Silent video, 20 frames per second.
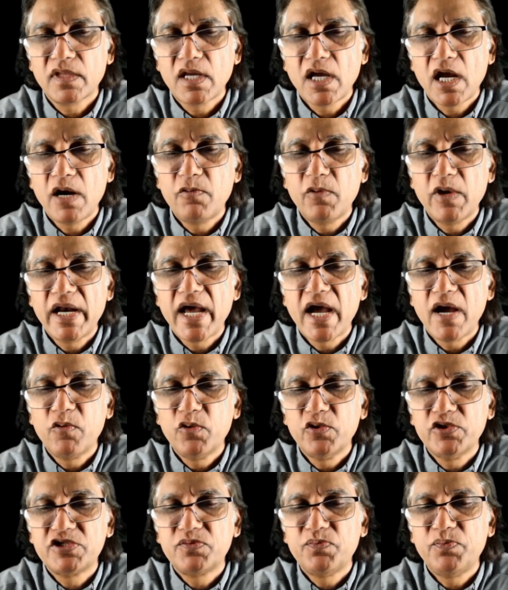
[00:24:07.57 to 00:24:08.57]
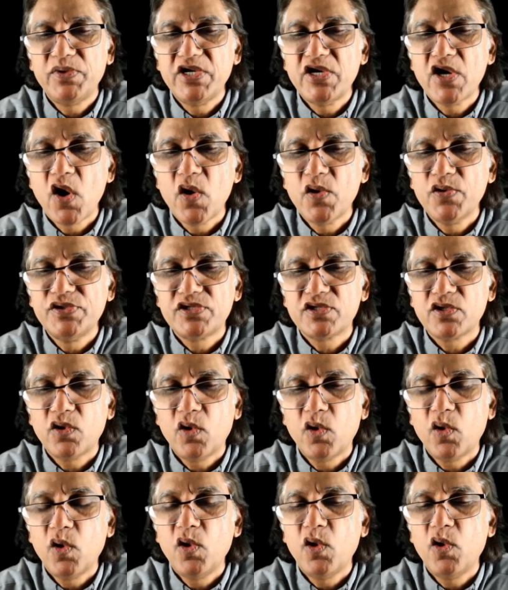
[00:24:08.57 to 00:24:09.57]
And when I was beyond
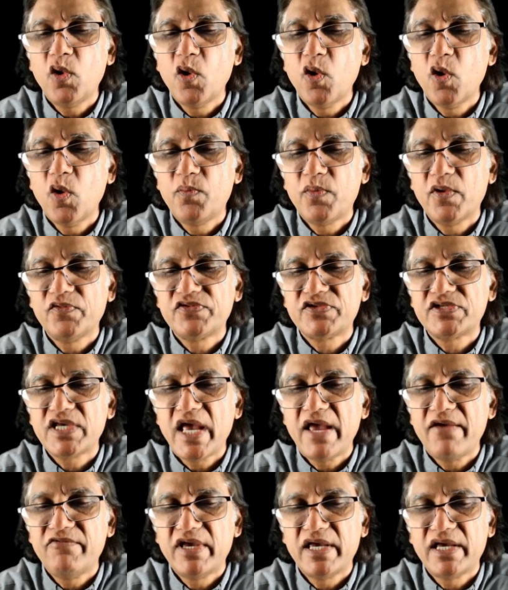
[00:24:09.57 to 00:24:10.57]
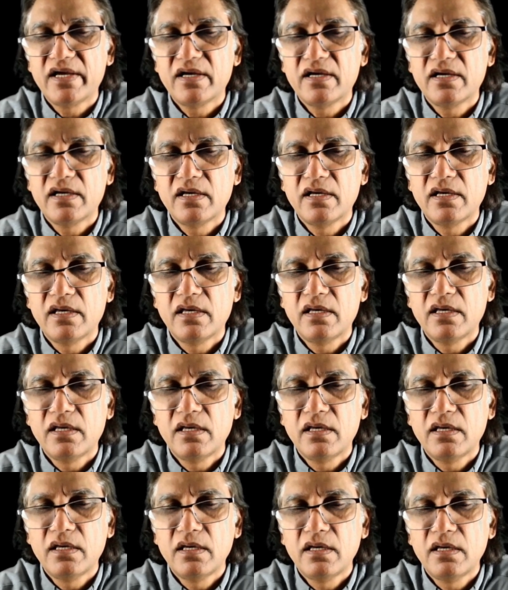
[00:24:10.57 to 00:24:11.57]
all hope of saving,
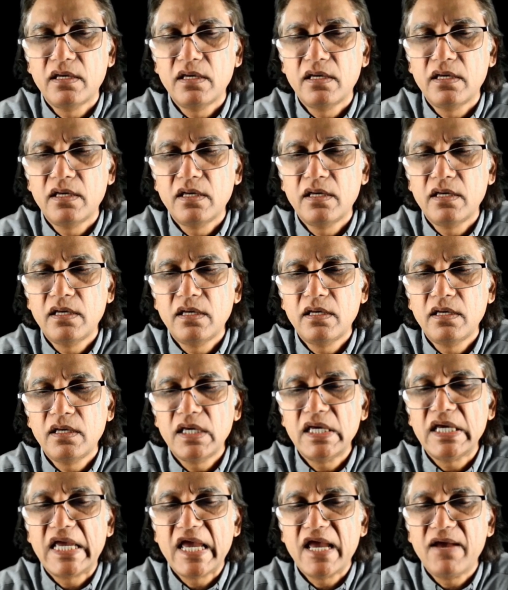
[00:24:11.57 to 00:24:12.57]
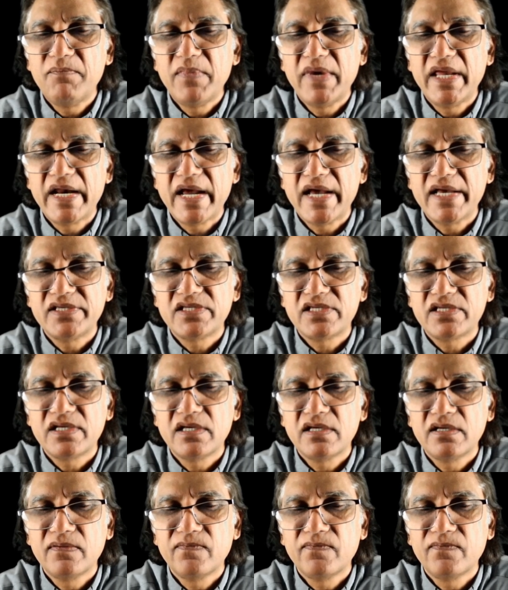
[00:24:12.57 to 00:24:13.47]
he gave me rest.